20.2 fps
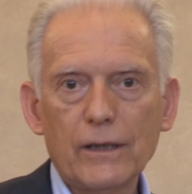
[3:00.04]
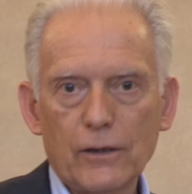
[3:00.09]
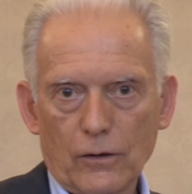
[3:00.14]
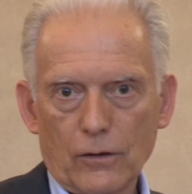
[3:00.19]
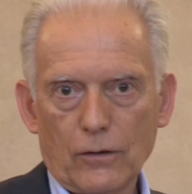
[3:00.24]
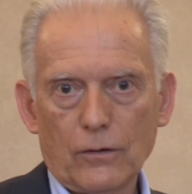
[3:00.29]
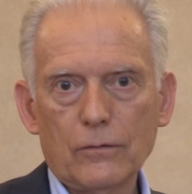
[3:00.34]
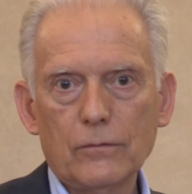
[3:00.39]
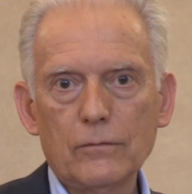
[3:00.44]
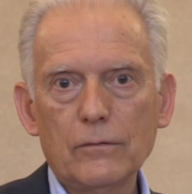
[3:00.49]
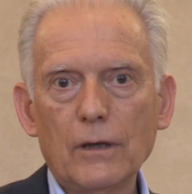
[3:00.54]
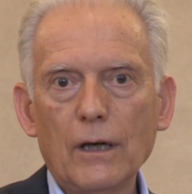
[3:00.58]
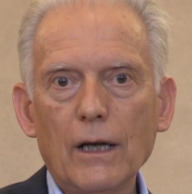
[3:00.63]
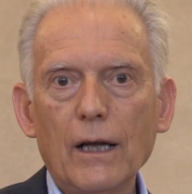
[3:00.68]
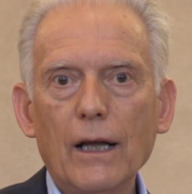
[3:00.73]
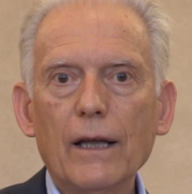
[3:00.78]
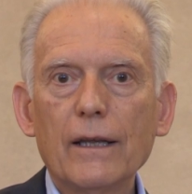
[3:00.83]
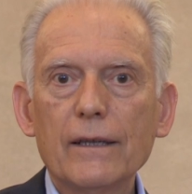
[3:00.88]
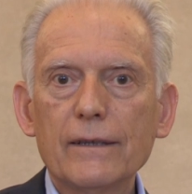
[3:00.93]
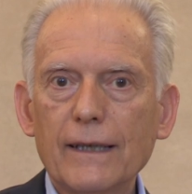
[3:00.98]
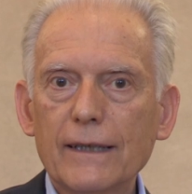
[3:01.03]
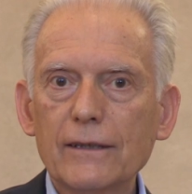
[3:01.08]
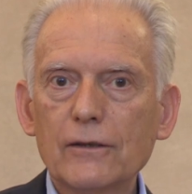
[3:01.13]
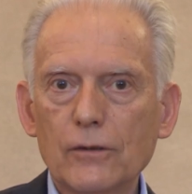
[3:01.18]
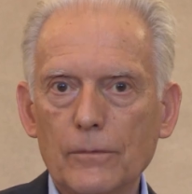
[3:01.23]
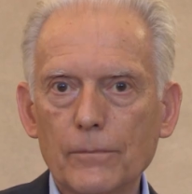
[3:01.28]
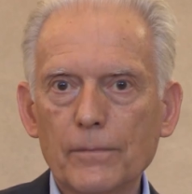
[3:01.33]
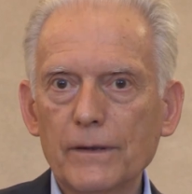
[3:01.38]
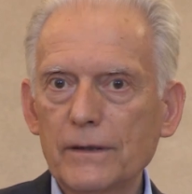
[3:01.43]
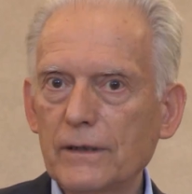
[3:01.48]
know that
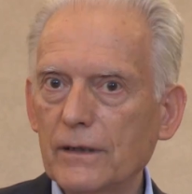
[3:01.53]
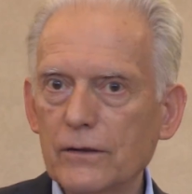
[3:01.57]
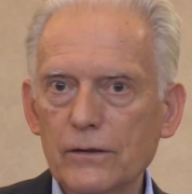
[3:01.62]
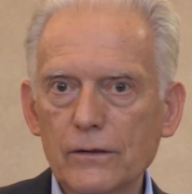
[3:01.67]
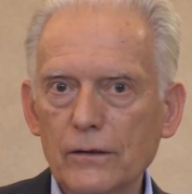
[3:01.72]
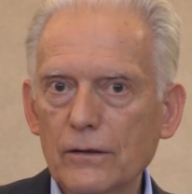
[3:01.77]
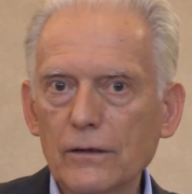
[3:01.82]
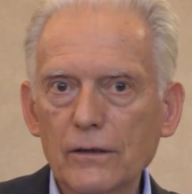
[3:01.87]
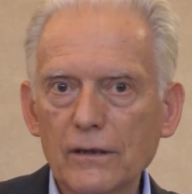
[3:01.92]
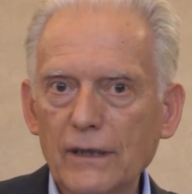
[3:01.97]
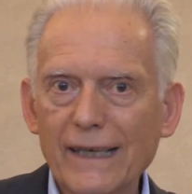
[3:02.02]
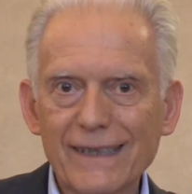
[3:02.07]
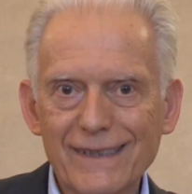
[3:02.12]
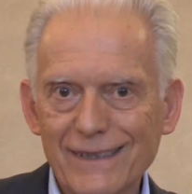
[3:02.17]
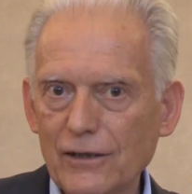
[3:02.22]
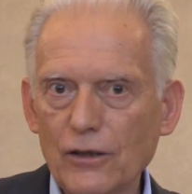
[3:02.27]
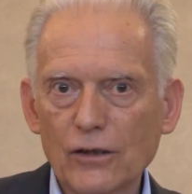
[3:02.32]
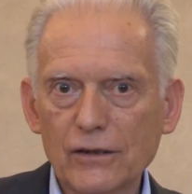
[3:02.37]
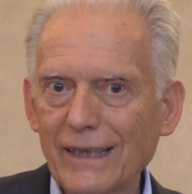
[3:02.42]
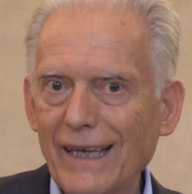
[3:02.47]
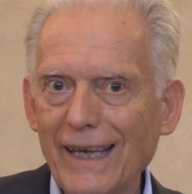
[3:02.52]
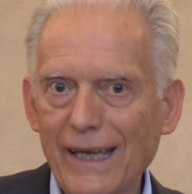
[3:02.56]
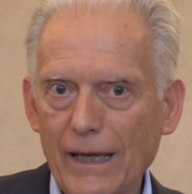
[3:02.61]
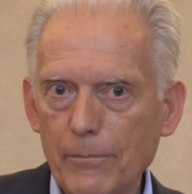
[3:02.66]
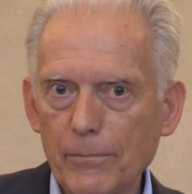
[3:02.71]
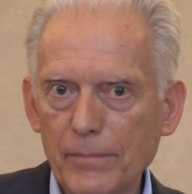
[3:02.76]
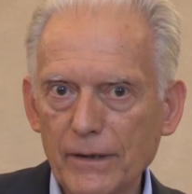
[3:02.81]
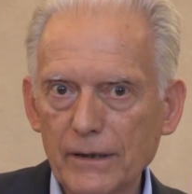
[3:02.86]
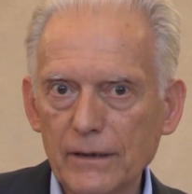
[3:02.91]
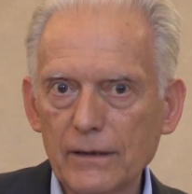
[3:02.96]
competition does not
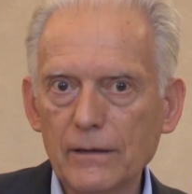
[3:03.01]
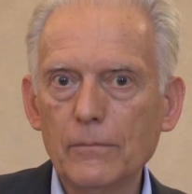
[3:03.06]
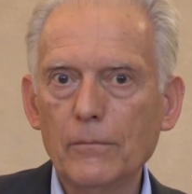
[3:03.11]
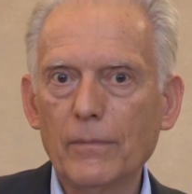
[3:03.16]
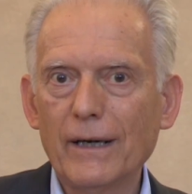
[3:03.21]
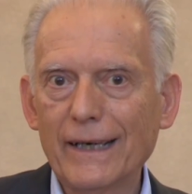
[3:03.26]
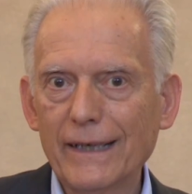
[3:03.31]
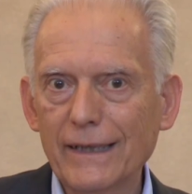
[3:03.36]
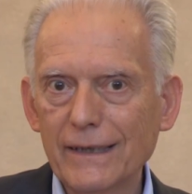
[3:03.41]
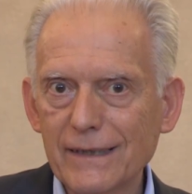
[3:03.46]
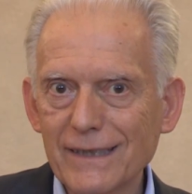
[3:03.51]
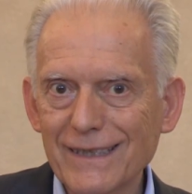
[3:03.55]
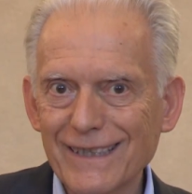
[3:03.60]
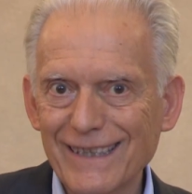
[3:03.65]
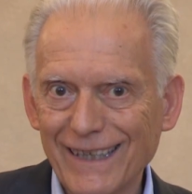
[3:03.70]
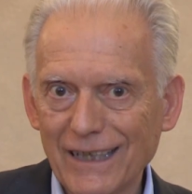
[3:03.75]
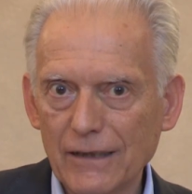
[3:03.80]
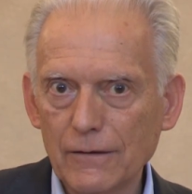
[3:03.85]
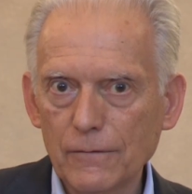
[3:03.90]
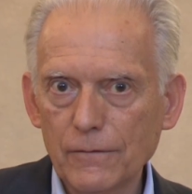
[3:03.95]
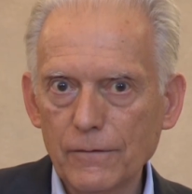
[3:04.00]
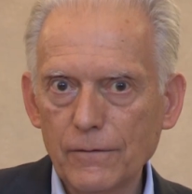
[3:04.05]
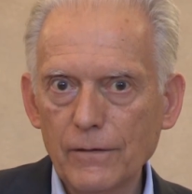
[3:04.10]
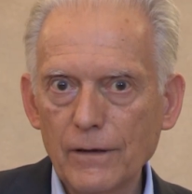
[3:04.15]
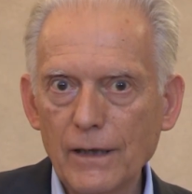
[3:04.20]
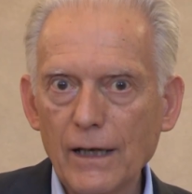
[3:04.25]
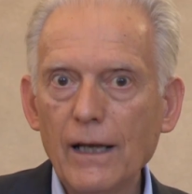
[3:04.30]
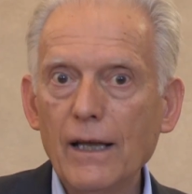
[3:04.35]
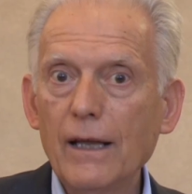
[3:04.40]
happen by itself.